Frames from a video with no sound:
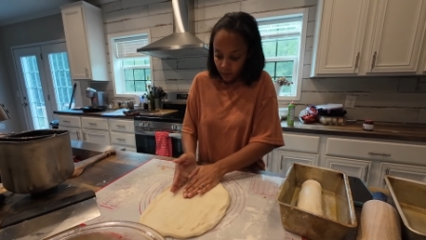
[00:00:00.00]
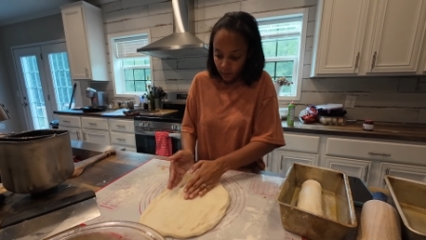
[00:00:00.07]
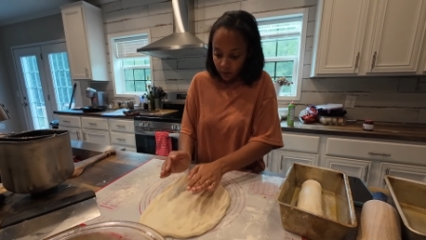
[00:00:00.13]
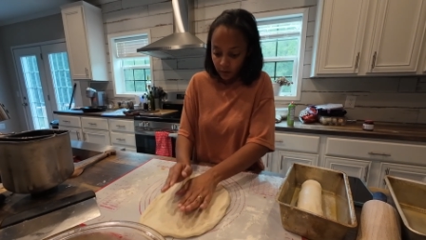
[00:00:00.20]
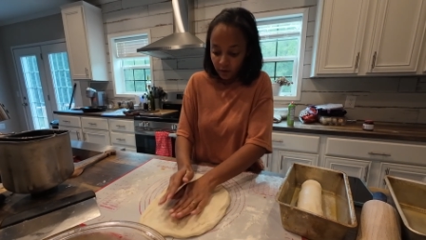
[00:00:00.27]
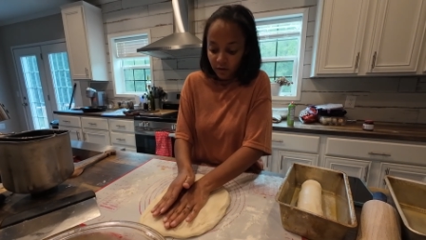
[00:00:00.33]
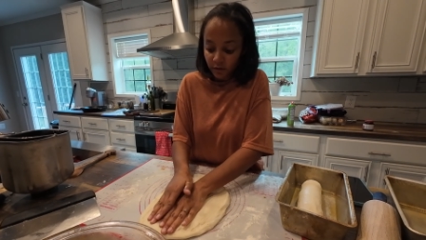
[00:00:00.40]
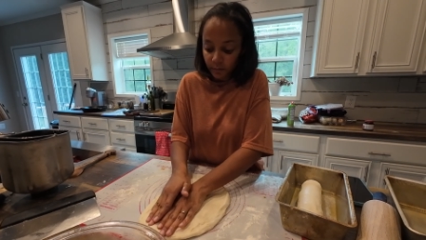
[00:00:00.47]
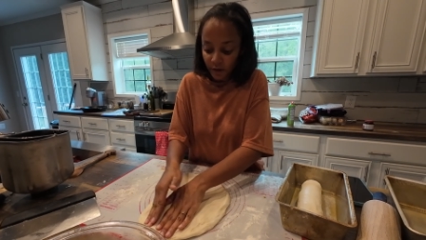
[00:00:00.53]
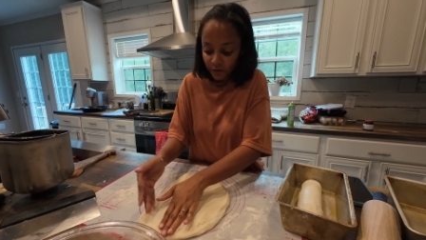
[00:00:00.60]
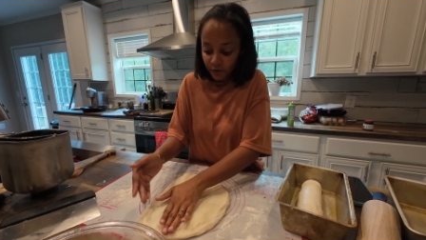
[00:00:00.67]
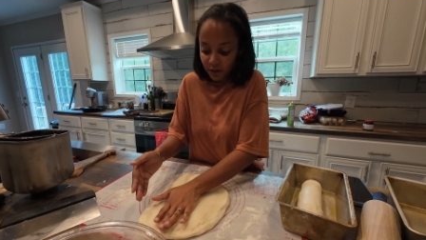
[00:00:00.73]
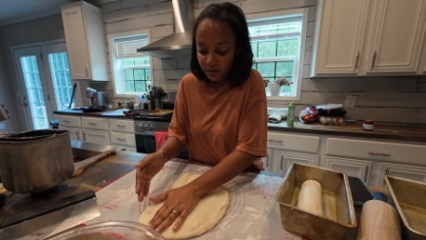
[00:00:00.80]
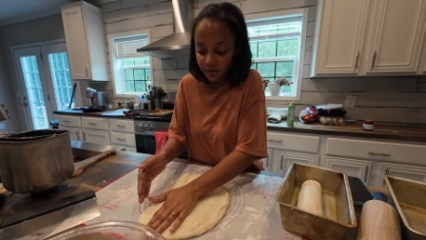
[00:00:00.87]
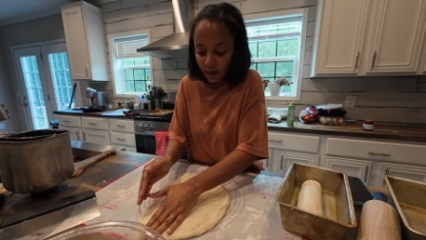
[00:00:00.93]
This is my
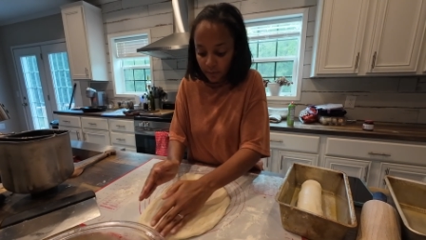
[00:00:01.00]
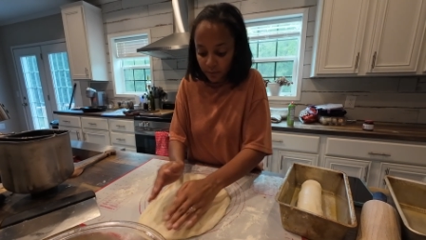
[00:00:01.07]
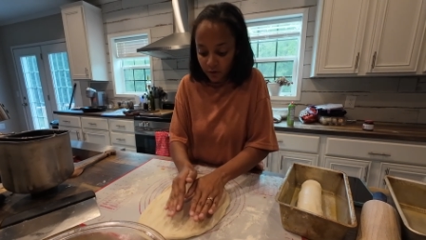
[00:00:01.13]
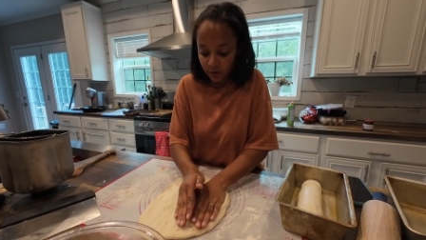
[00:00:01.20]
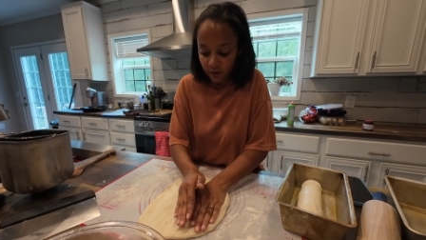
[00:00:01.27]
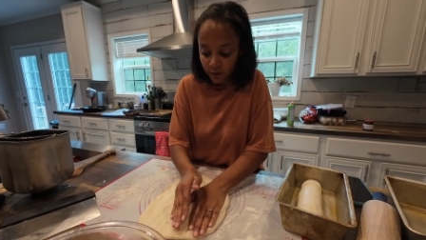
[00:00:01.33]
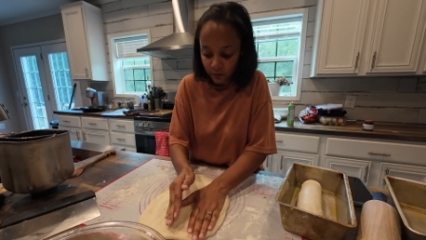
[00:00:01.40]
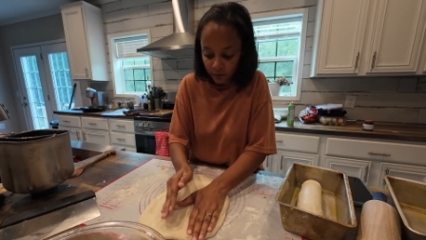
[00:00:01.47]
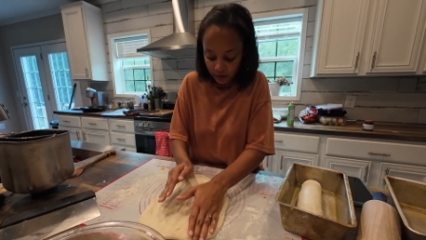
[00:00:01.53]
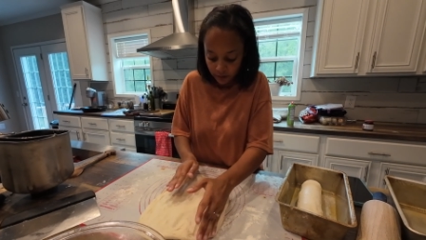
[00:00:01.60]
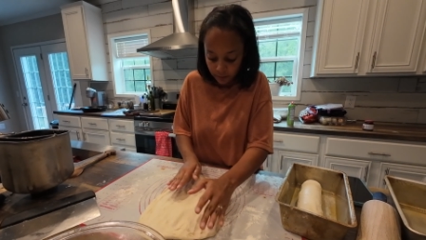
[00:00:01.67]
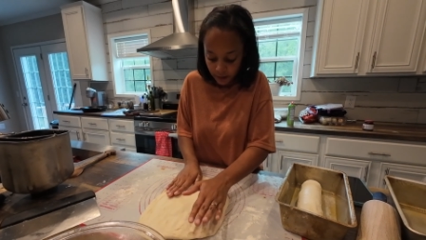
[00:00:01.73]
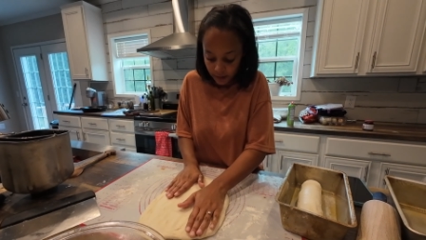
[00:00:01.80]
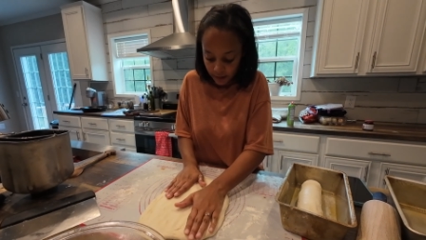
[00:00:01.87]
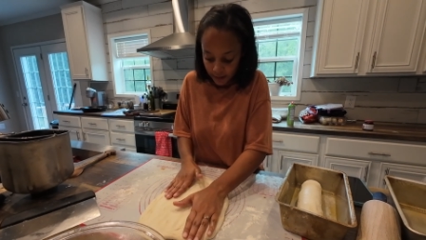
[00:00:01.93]
first time using this
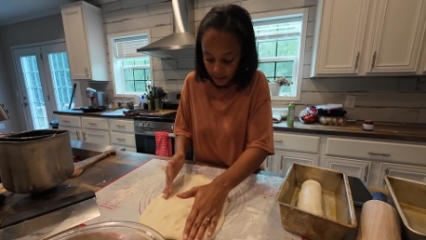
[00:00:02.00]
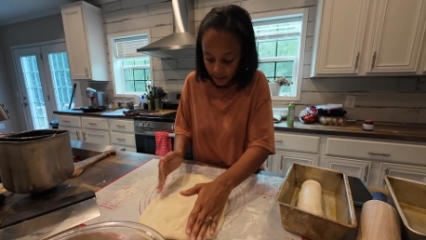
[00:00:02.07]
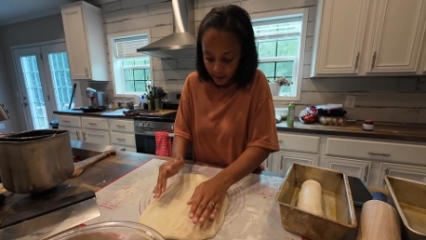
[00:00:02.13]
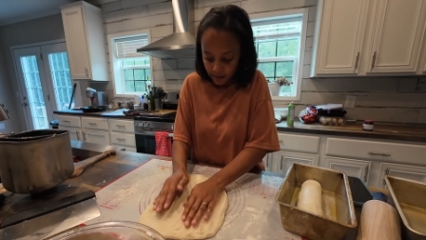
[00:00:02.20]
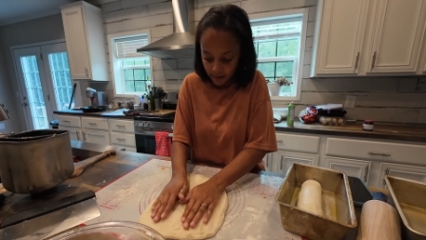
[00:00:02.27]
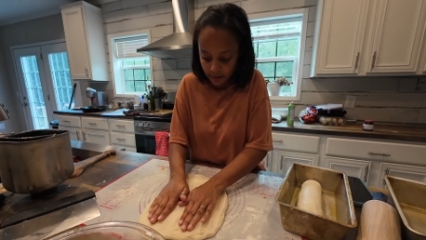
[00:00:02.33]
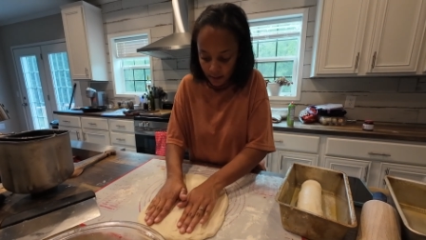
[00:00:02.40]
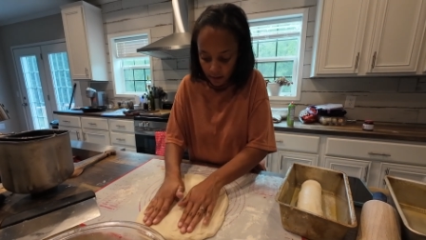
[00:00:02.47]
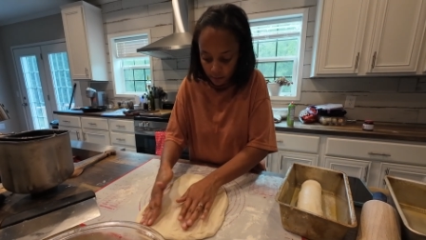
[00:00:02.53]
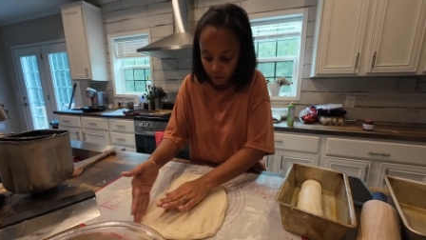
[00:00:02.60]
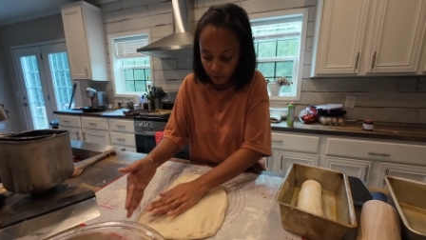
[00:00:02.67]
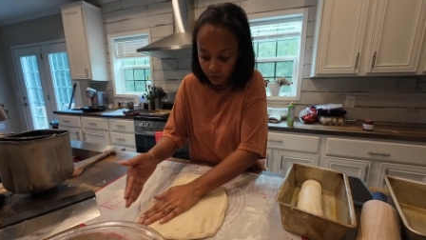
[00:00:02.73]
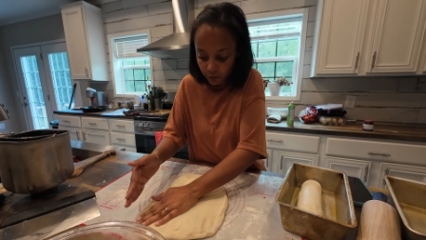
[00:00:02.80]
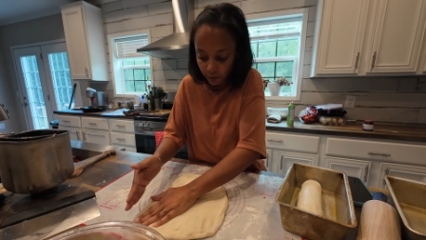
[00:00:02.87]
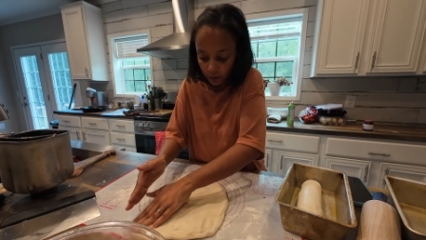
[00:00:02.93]
recipe like I had stated
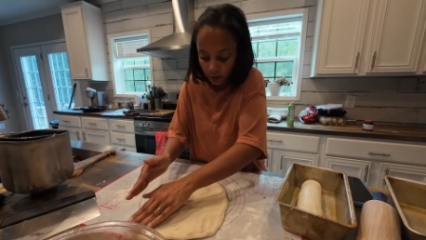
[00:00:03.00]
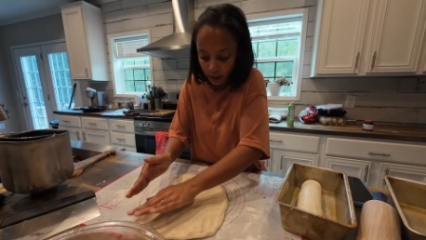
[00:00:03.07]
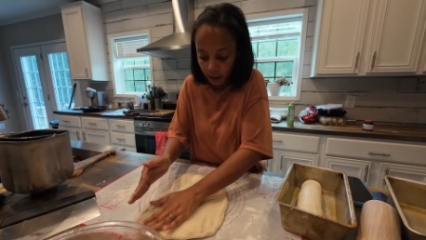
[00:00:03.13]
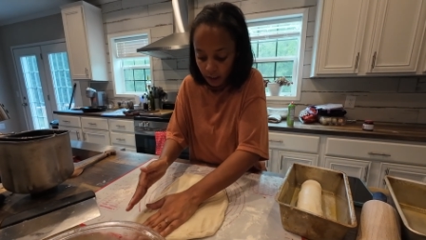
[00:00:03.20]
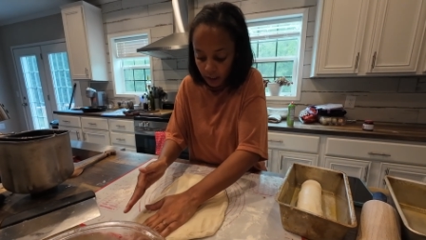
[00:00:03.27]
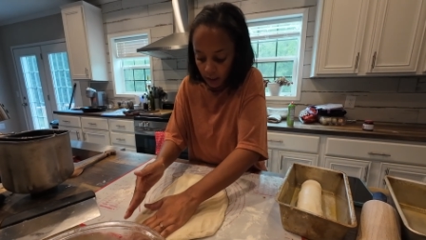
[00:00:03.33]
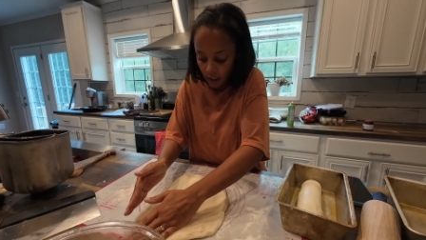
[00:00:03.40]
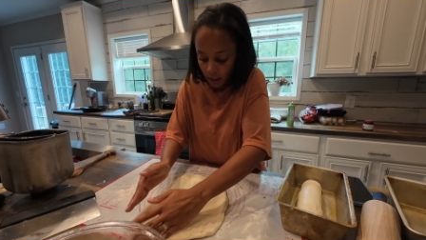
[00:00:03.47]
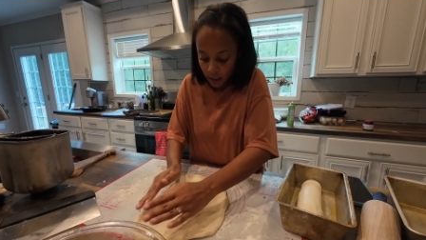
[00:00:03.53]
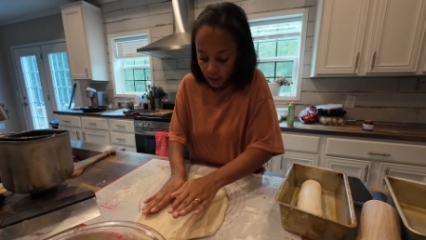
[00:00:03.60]
before.